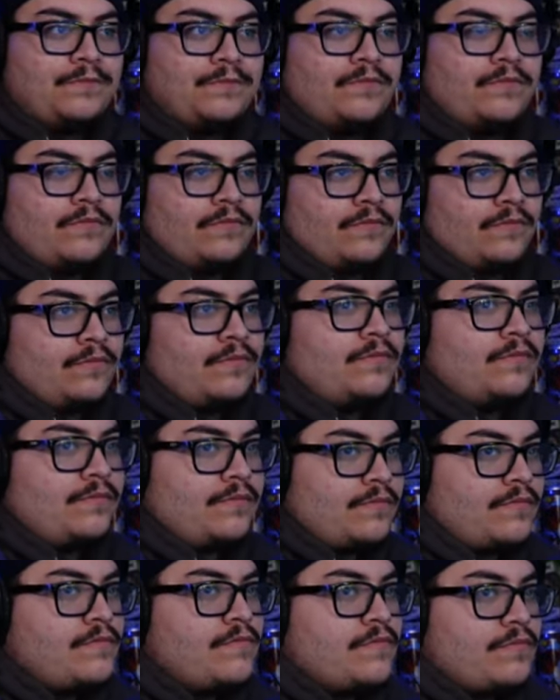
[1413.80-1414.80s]

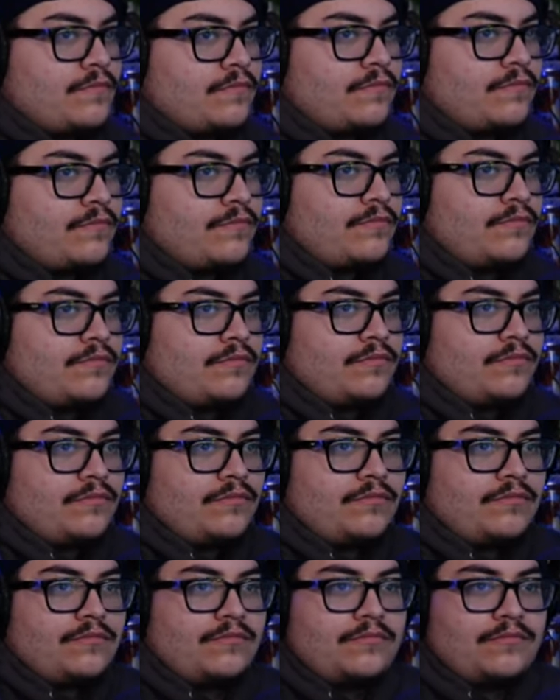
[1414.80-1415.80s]

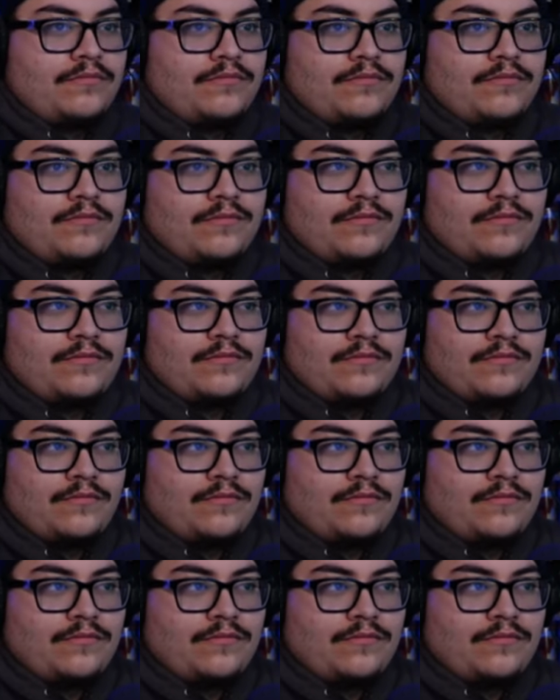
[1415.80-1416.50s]
No words are spoken by the person on screen.